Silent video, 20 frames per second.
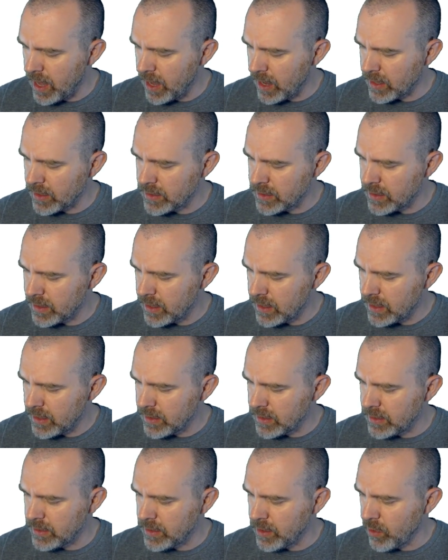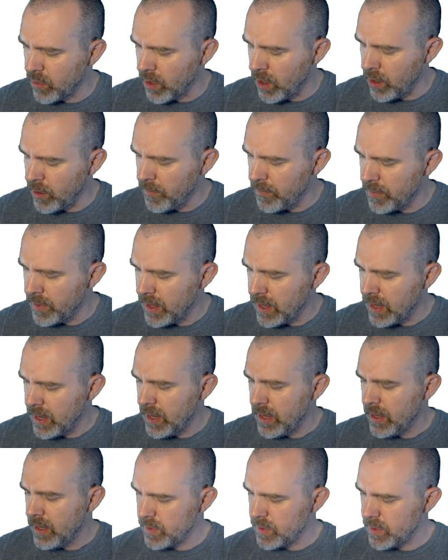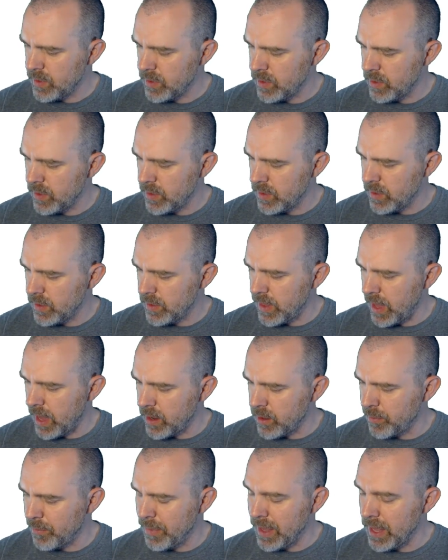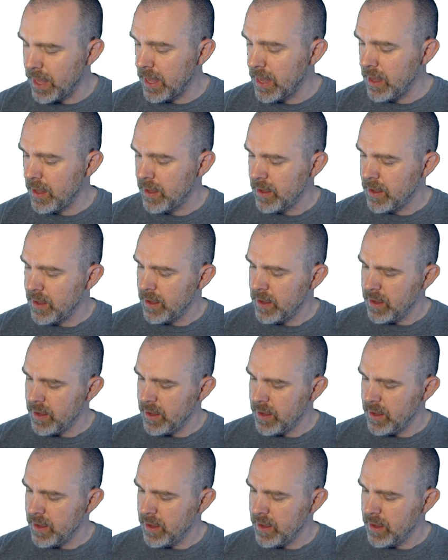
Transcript: x, 0. That'll be,